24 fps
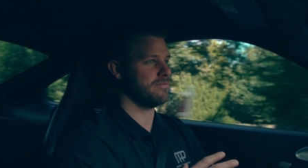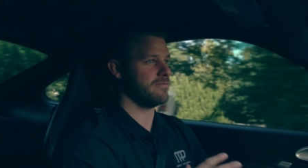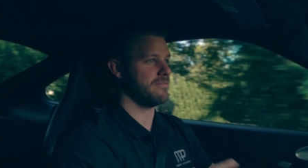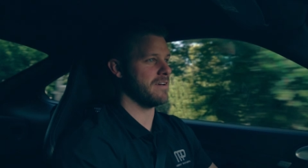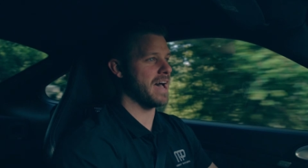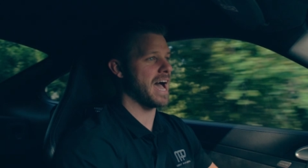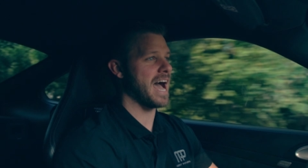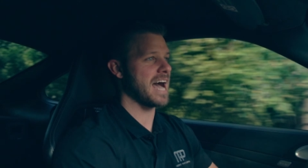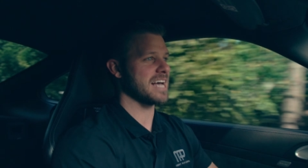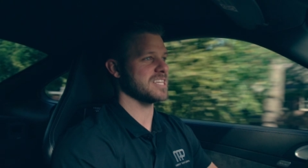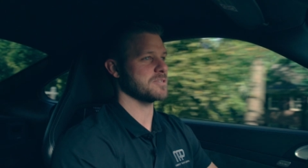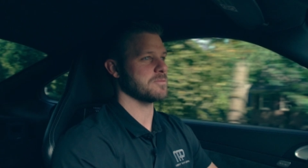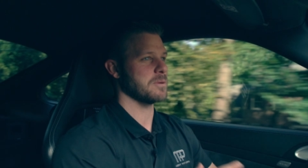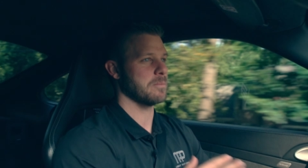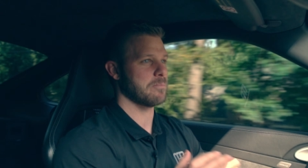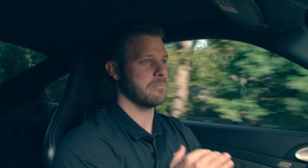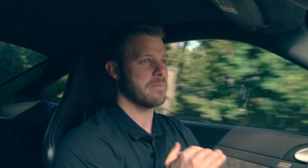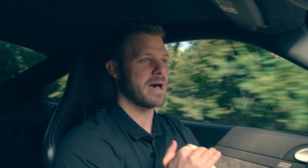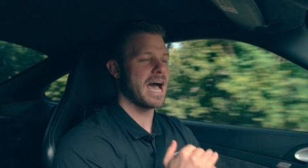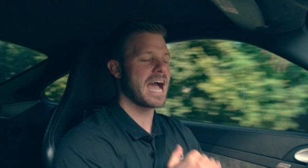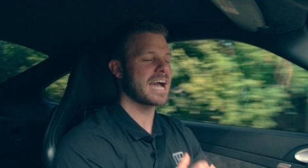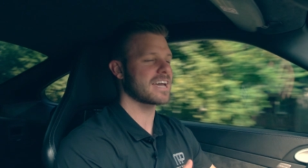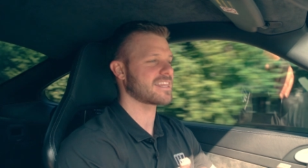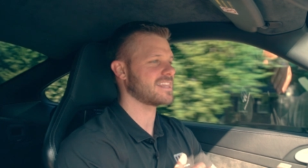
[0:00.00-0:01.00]
fast, but
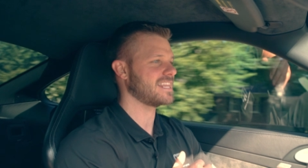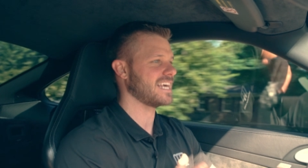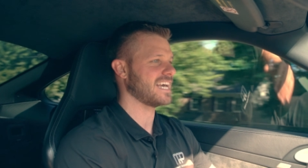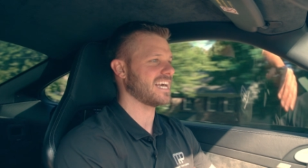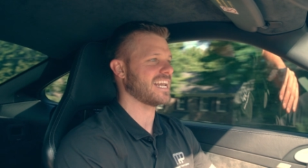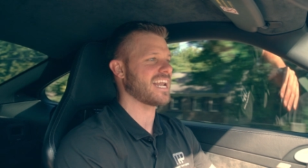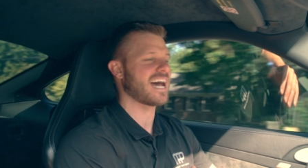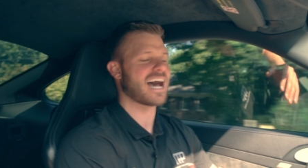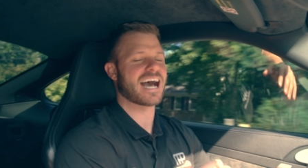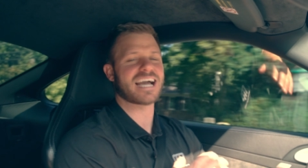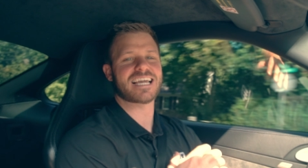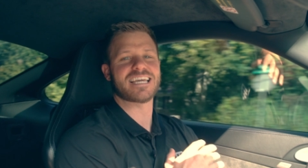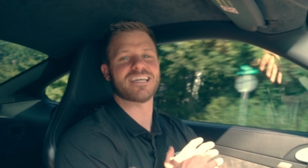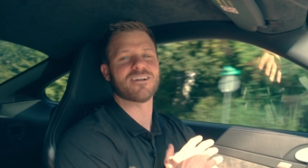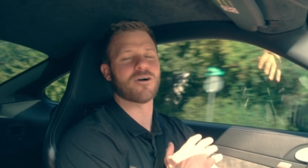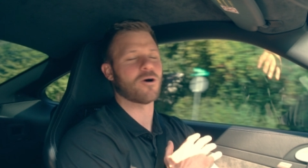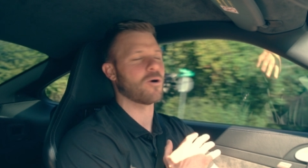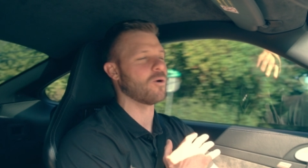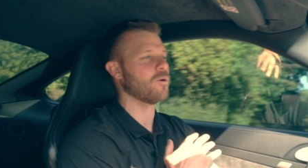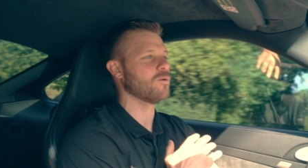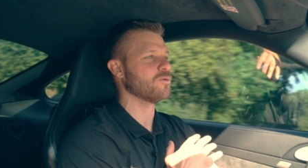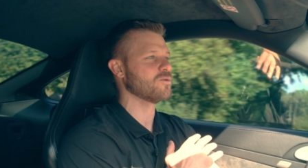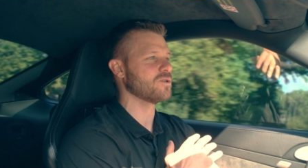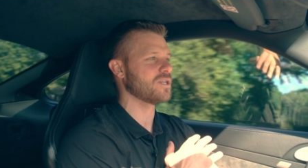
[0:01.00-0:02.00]
back then I can
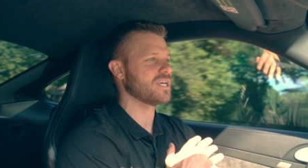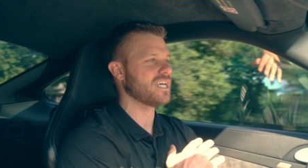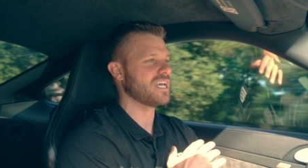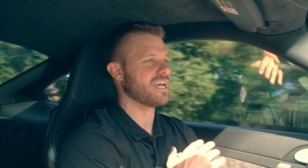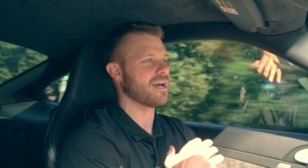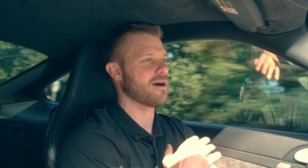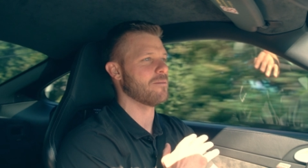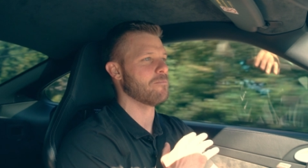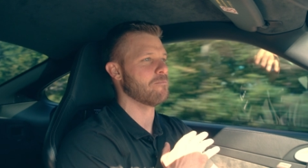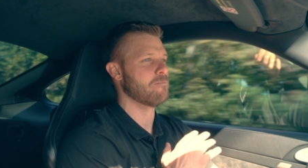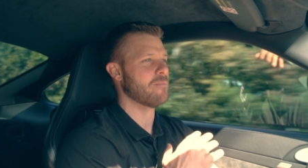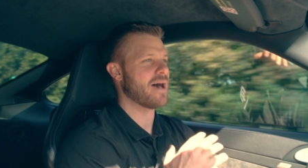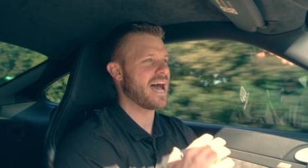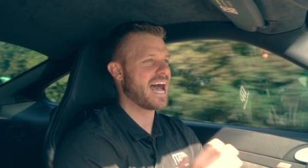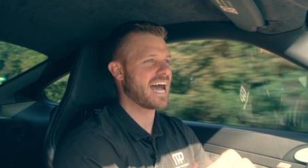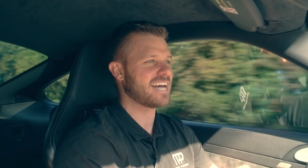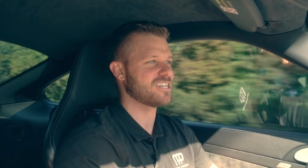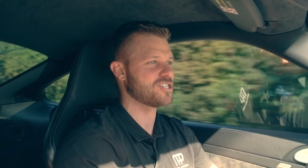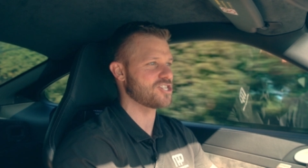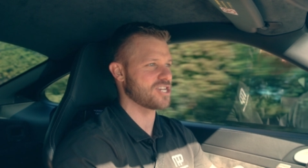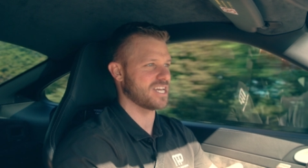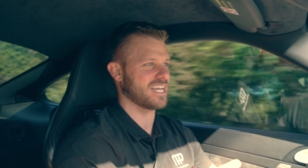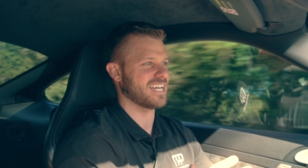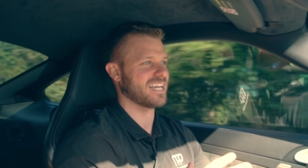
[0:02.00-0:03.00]
only
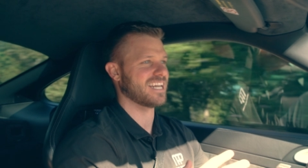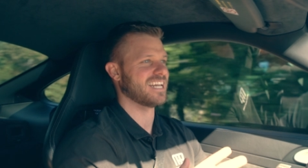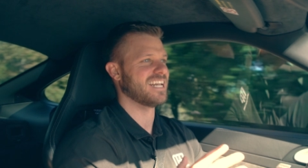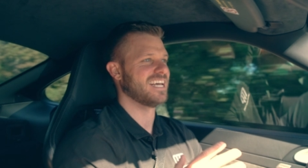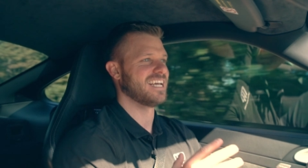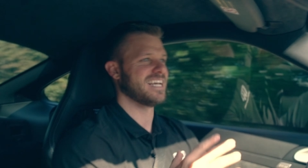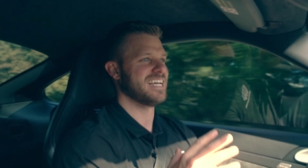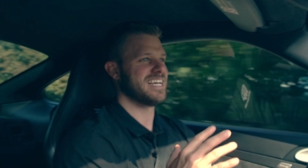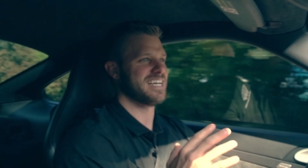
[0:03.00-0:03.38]
imagine